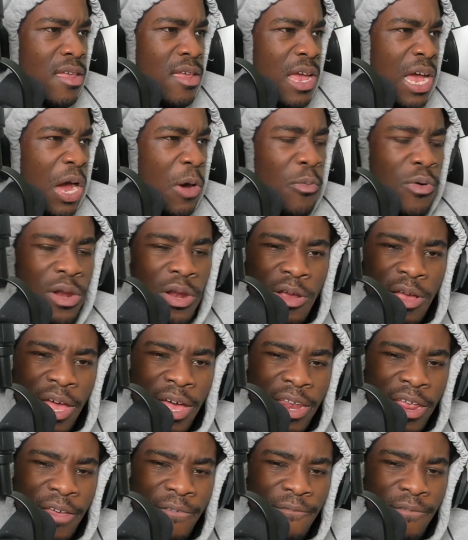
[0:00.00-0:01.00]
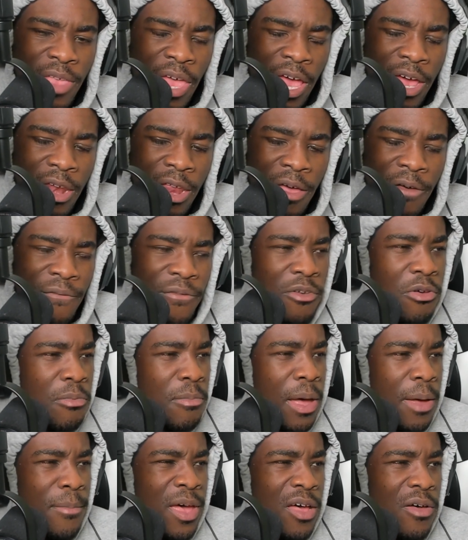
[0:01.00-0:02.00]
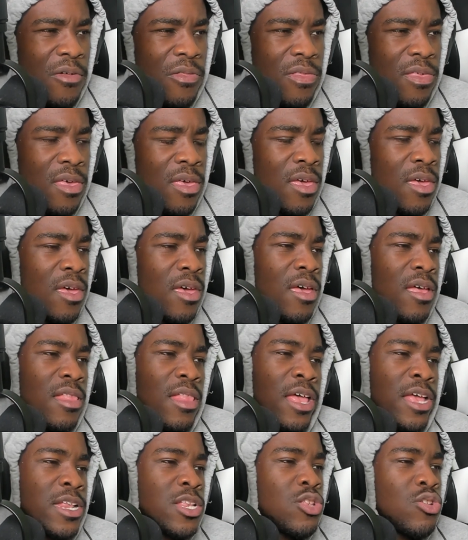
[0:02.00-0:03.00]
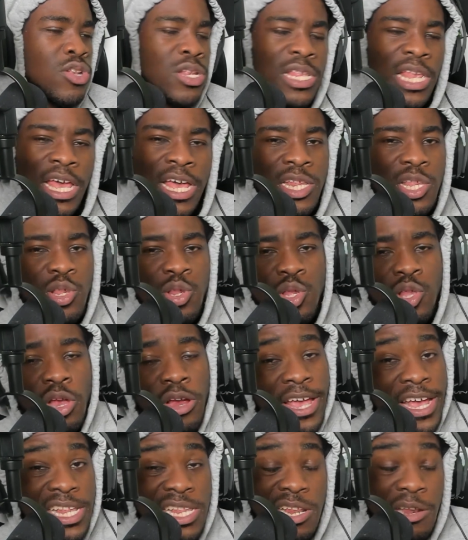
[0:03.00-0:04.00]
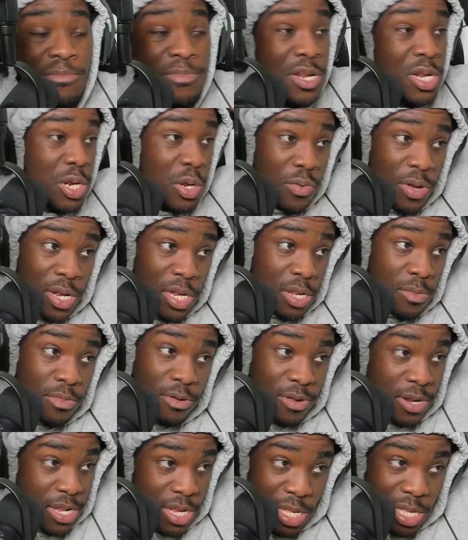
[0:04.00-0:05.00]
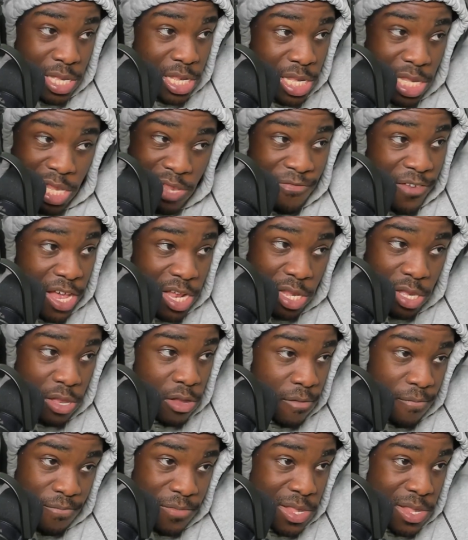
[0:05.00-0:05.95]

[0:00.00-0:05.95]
I wonder how that how that feel in my mouth. Like, did you just ask? You start asking a bunch of questions, bro. That's this is facts though.